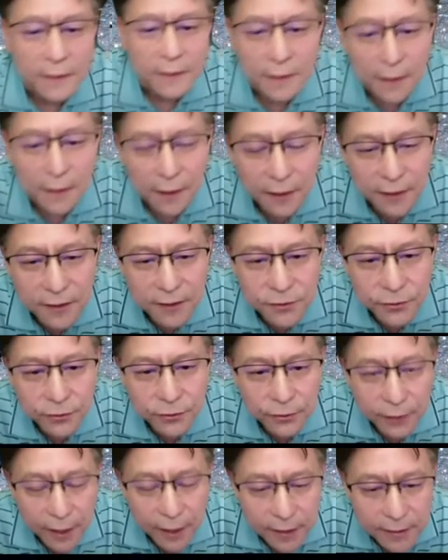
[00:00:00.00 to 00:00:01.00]
his or
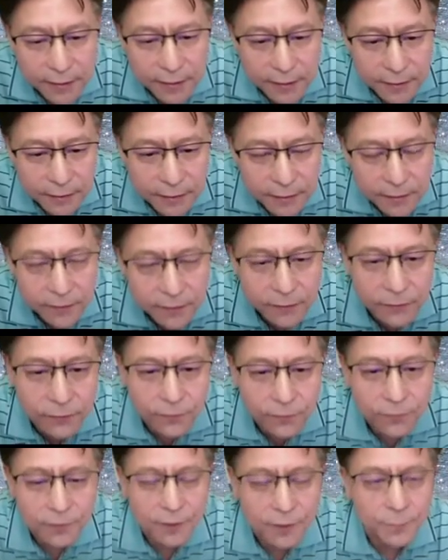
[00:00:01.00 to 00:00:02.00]
her idea
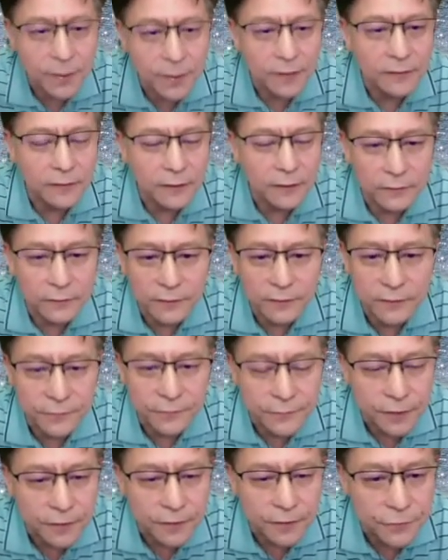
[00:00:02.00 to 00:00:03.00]
or about the
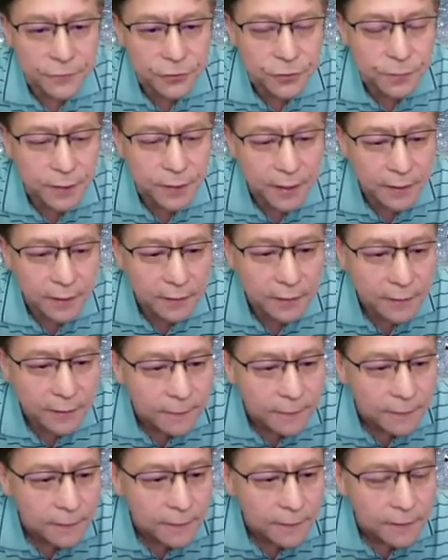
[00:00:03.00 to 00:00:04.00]
future plan.
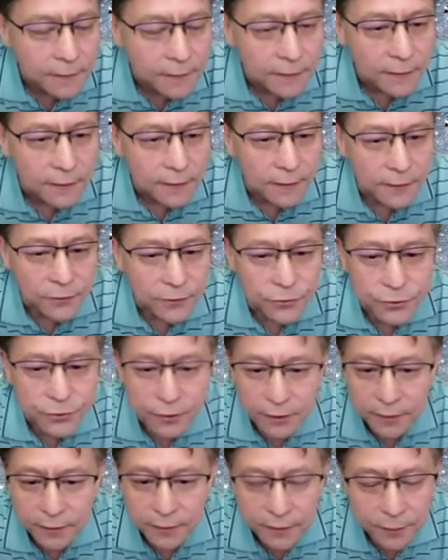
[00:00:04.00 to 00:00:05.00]

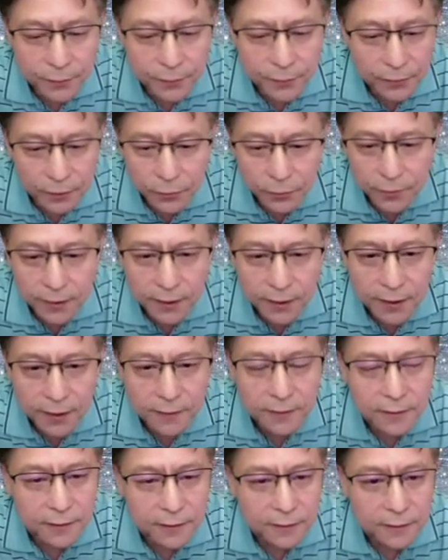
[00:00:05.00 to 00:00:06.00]
Typically we
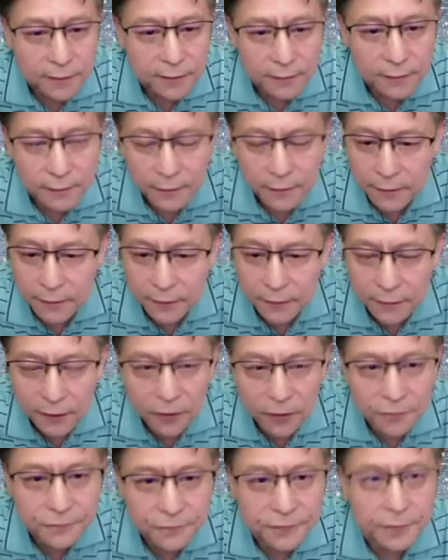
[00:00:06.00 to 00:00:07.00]
get a lot
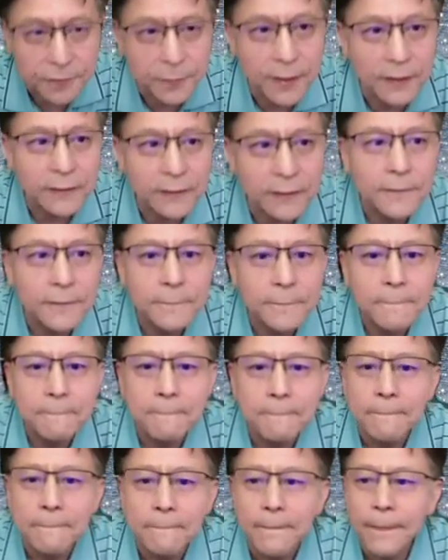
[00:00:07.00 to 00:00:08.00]
of feedback.
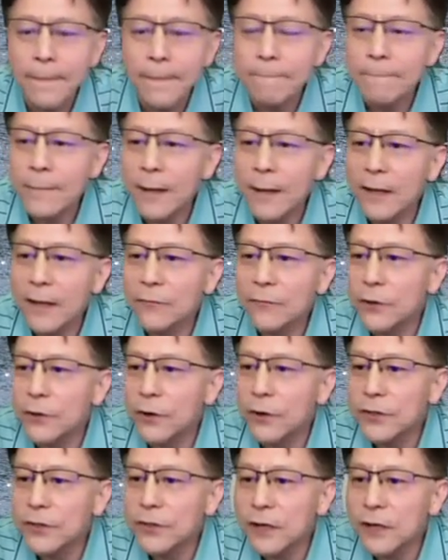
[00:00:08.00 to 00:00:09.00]
And we
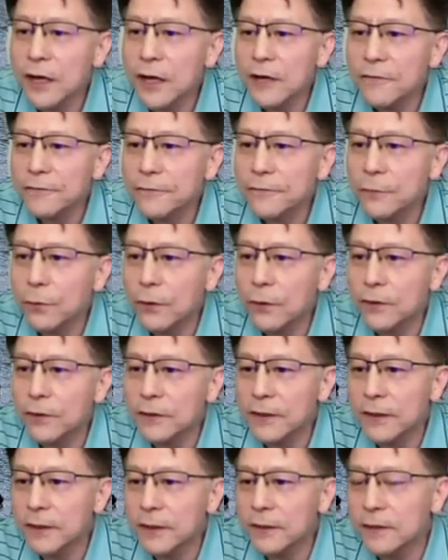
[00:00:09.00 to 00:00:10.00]
also have
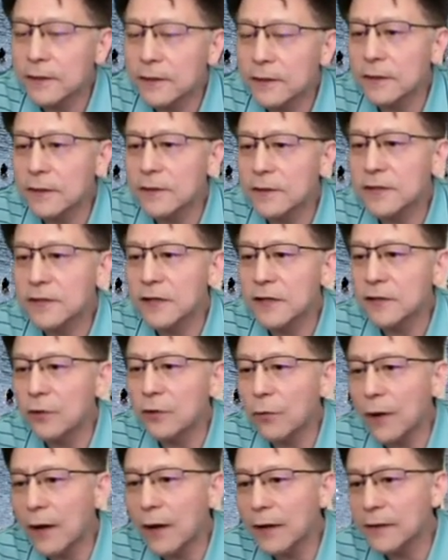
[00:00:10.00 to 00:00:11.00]
quarterly
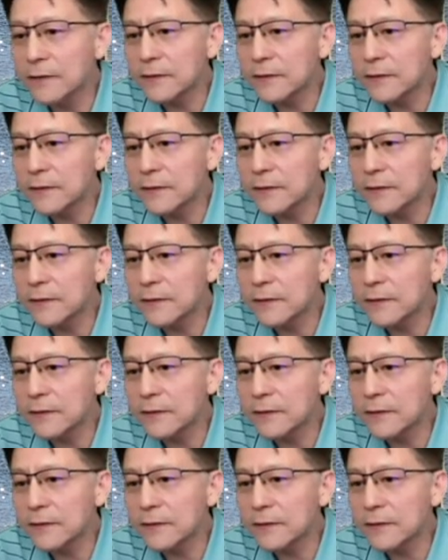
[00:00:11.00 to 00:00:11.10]
center-wide